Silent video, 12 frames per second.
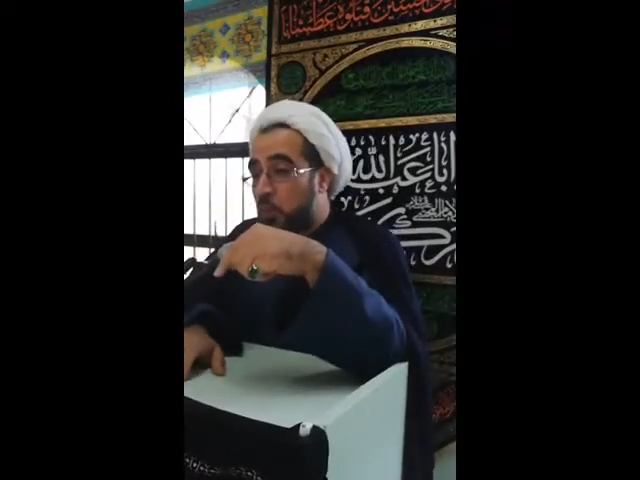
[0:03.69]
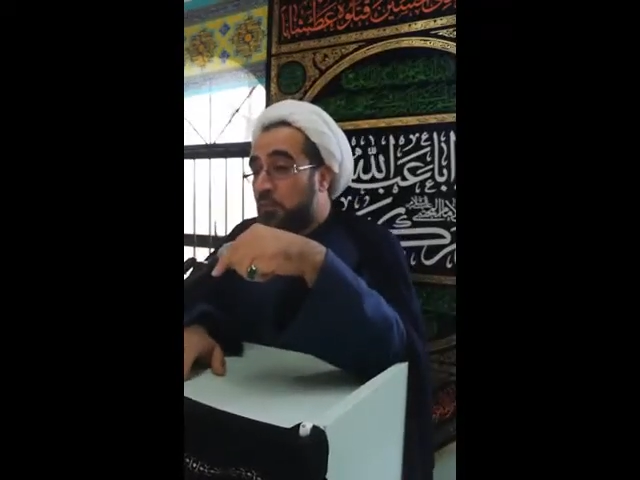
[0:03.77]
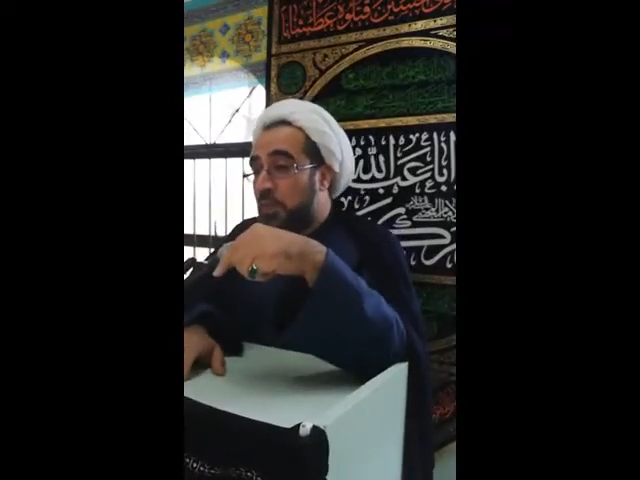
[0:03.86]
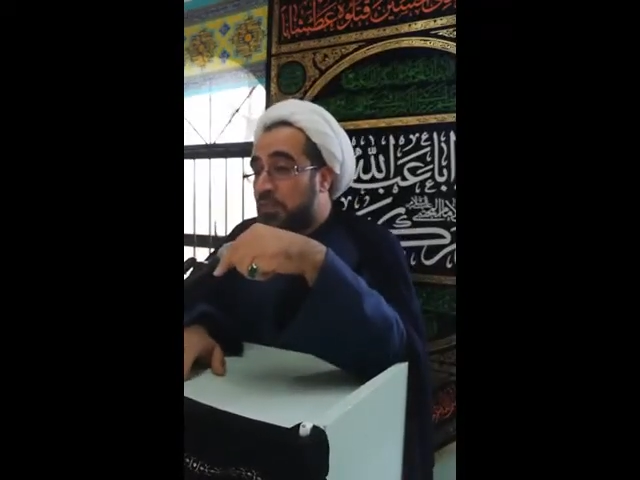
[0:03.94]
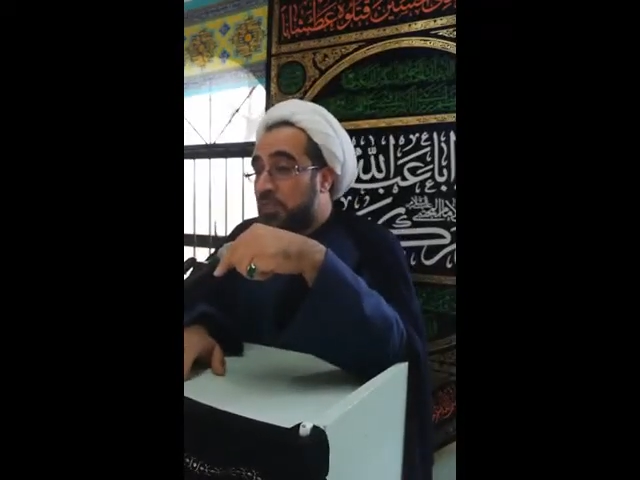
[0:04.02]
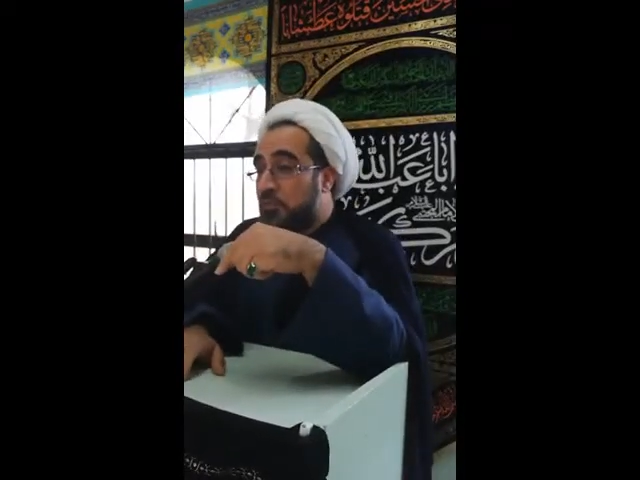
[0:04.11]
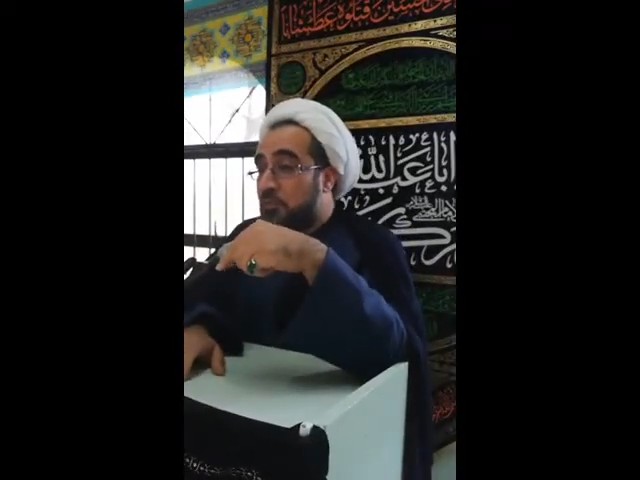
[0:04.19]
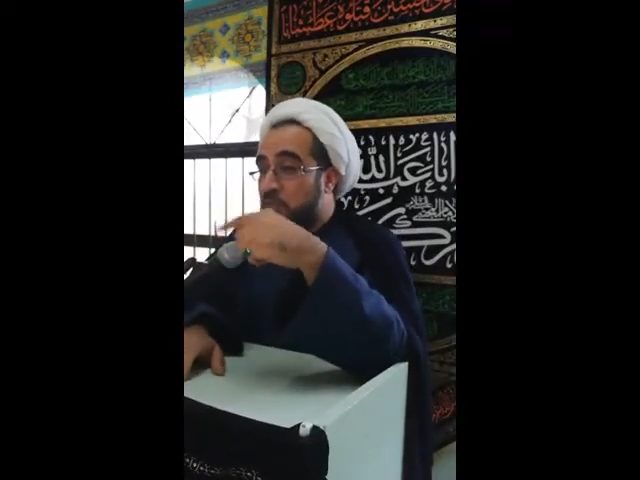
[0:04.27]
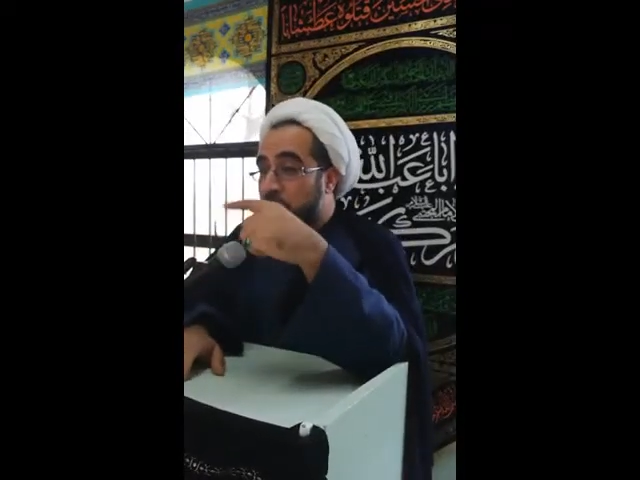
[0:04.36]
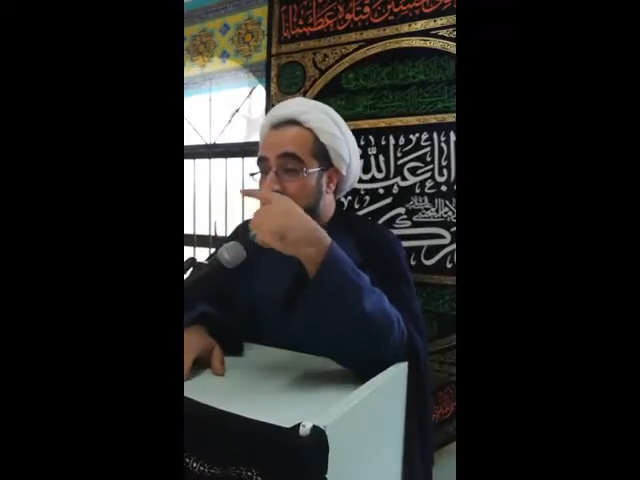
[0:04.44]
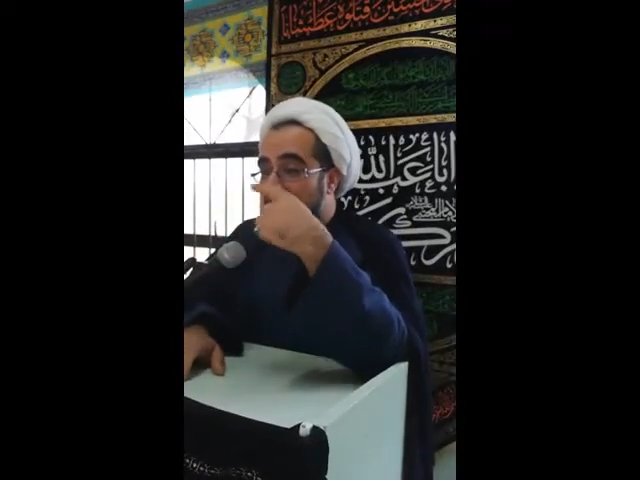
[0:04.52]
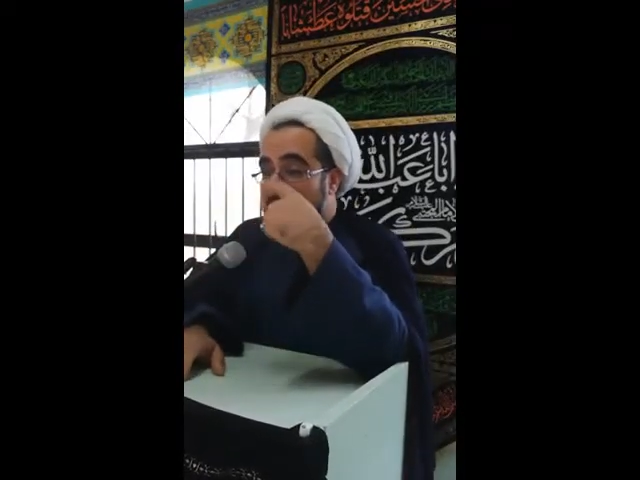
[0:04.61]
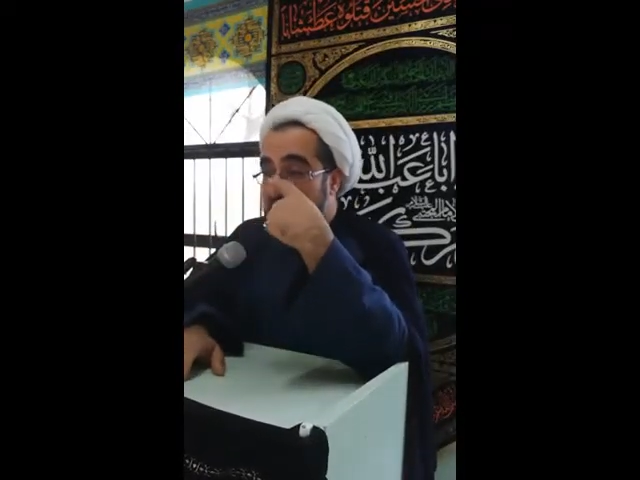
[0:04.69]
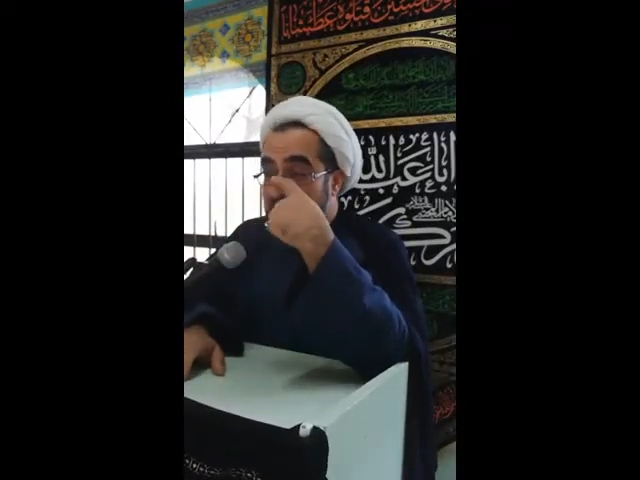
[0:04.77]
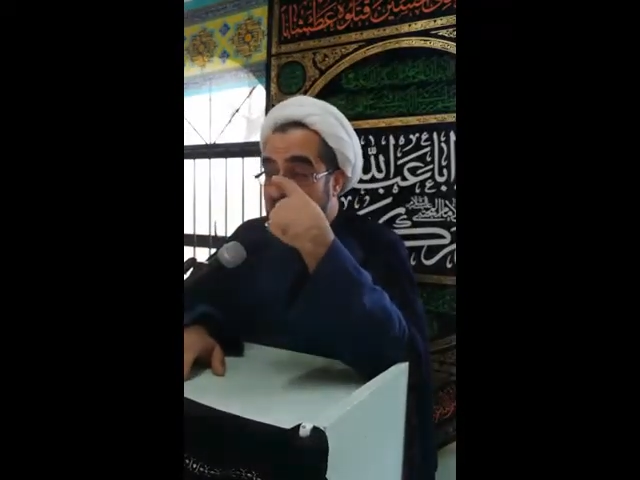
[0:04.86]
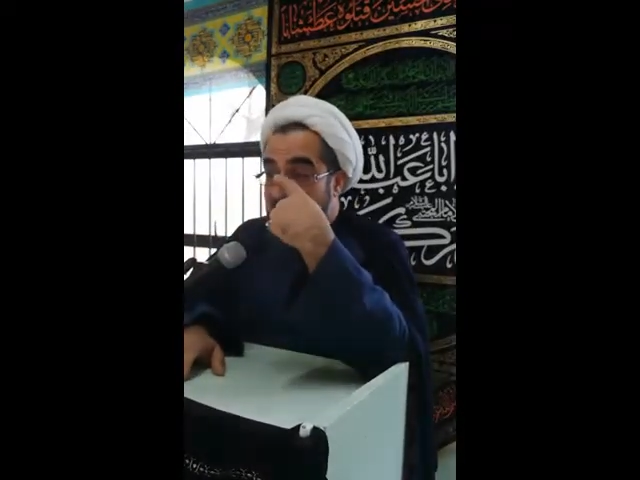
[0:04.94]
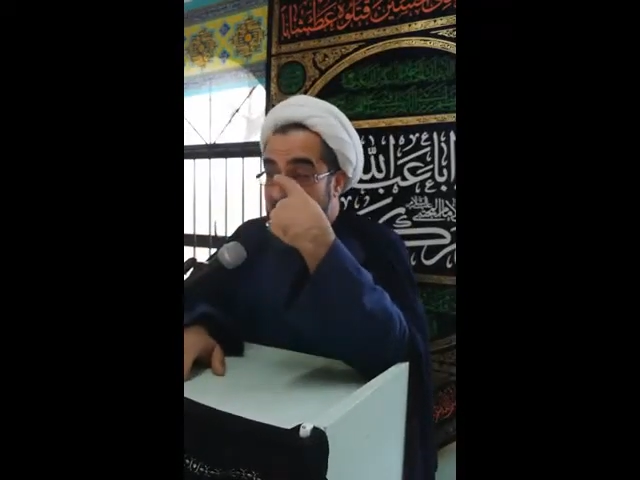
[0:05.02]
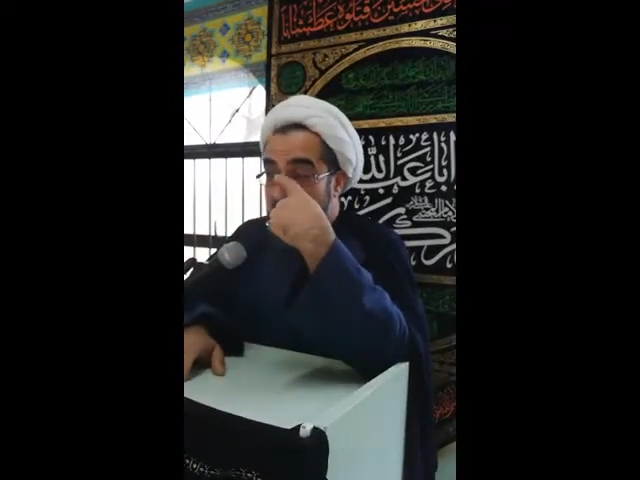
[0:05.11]
model for us. He
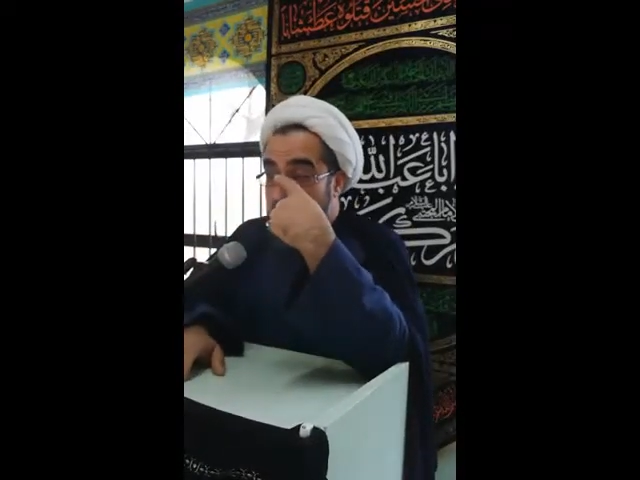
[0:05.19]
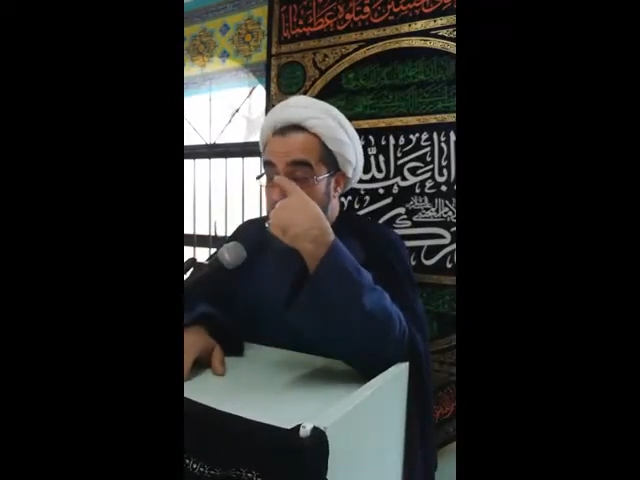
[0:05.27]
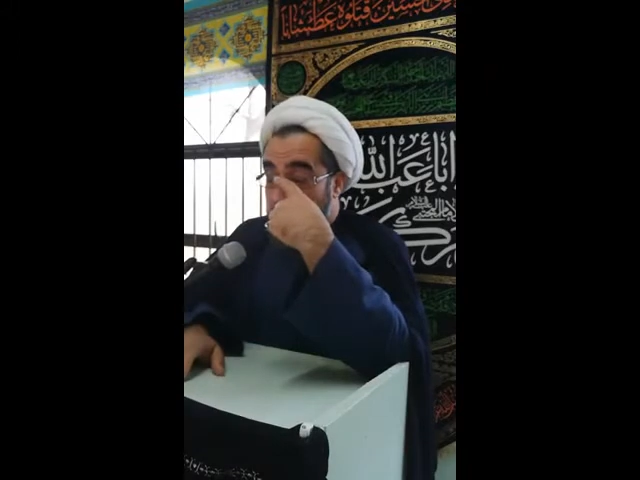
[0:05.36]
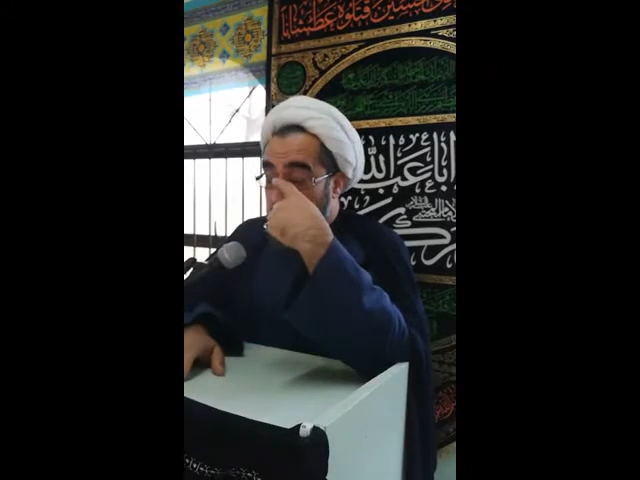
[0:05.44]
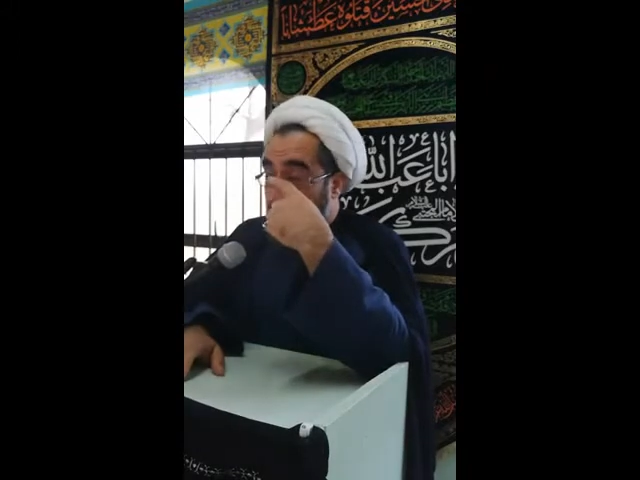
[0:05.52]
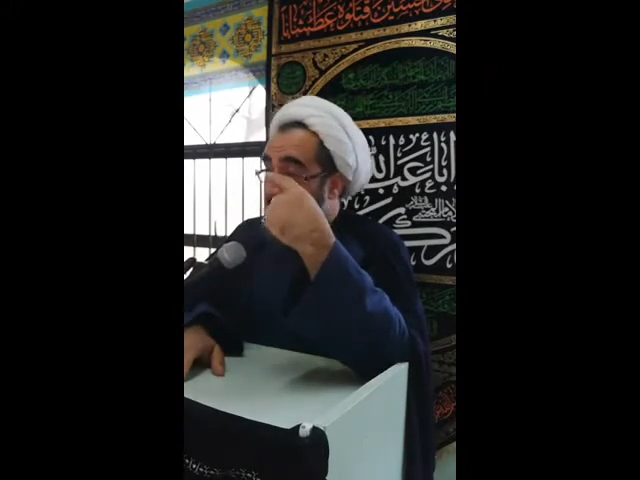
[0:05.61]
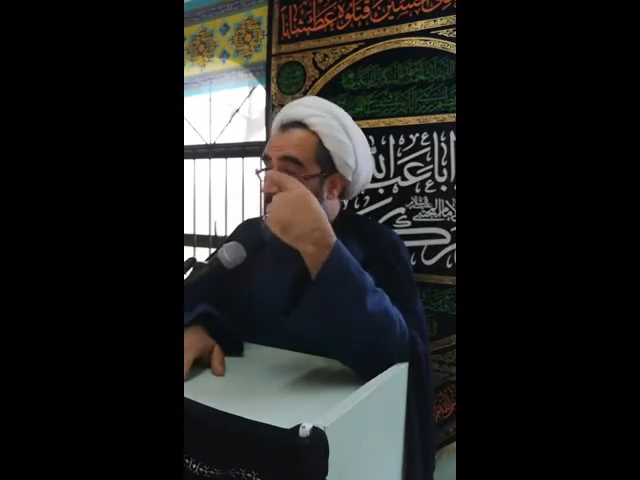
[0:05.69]
says, you